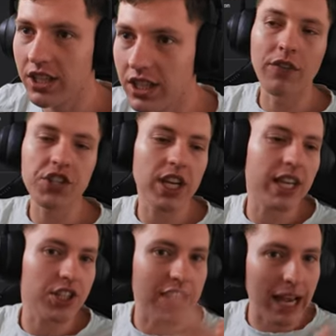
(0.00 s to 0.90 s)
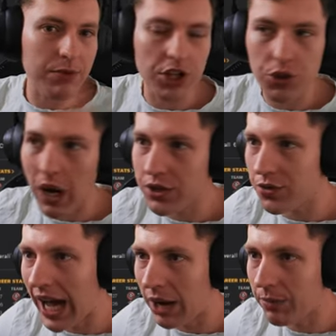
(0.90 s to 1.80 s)
And obviously, same
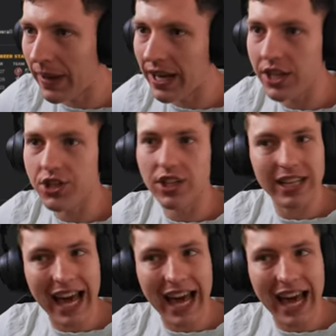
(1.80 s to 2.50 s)
situation with Harwood-Bellis.